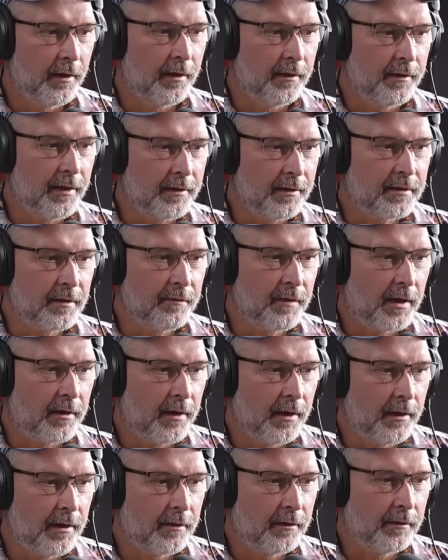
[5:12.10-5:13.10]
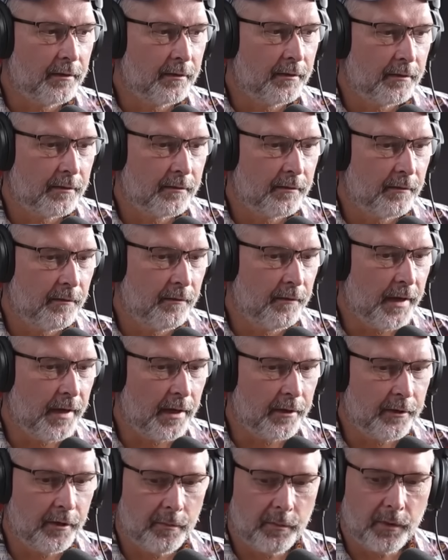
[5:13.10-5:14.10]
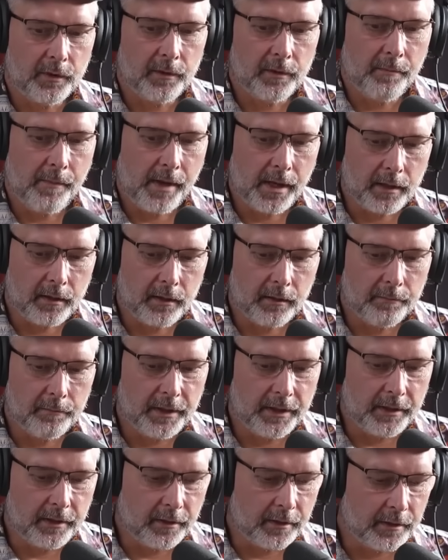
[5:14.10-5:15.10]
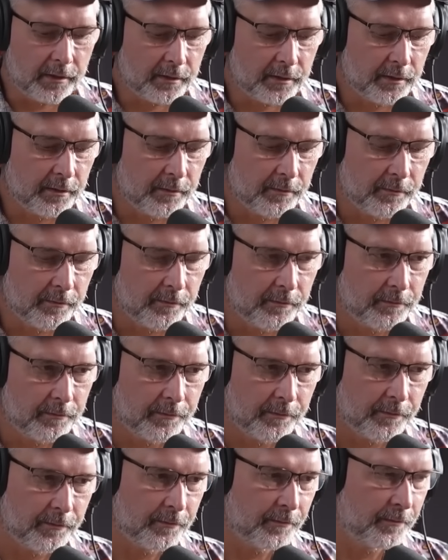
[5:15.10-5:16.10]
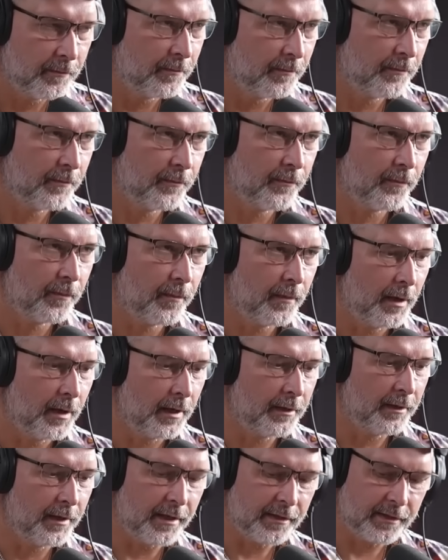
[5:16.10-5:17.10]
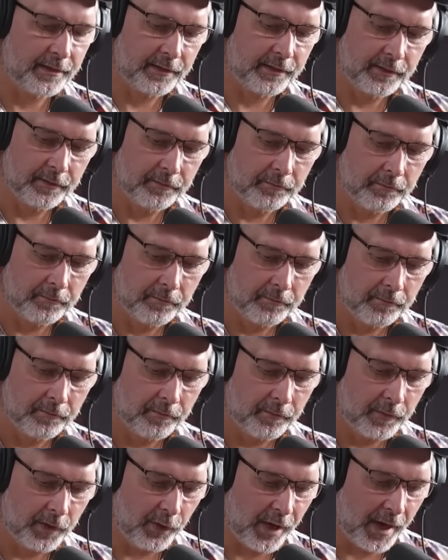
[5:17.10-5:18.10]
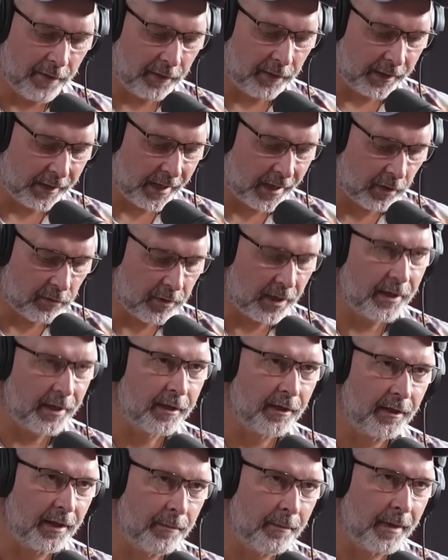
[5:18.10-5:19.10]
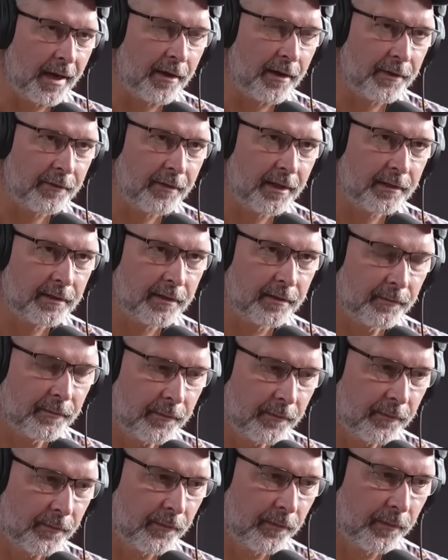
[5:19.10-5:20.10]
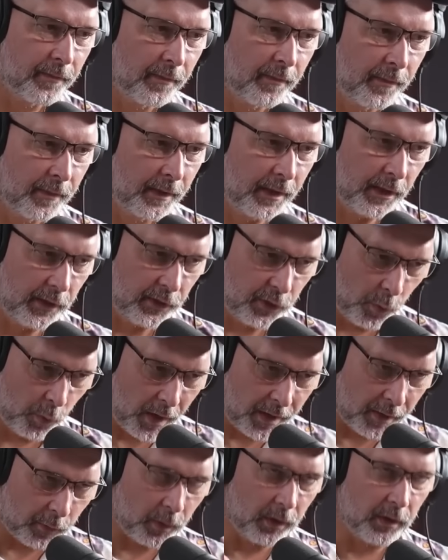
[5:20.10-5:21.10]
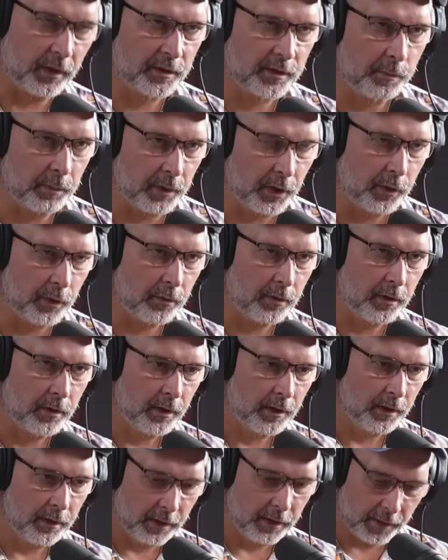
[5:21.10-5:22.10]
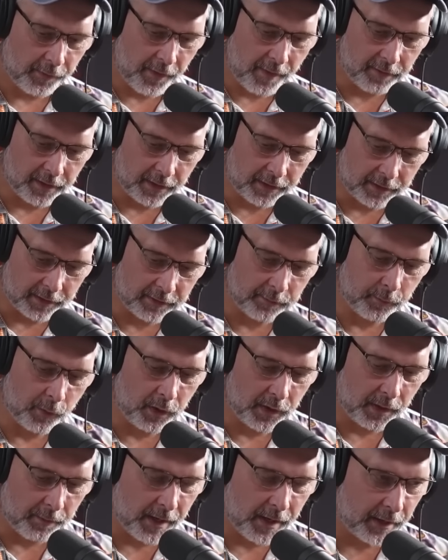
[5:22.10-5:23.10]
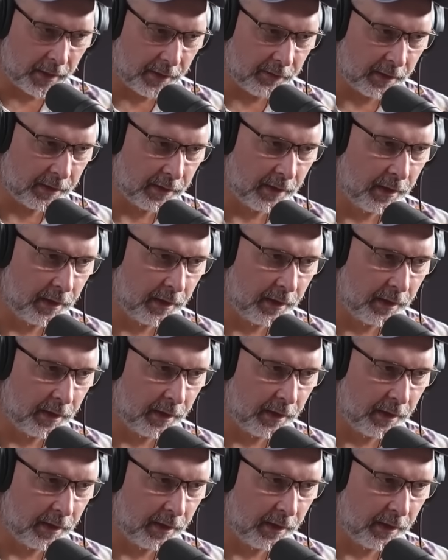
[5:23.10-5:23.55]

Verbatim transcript: That's a very valuable metal because unless you have like a critical amount of it mm-hmm. to where it will explode. You have like a small amount of it.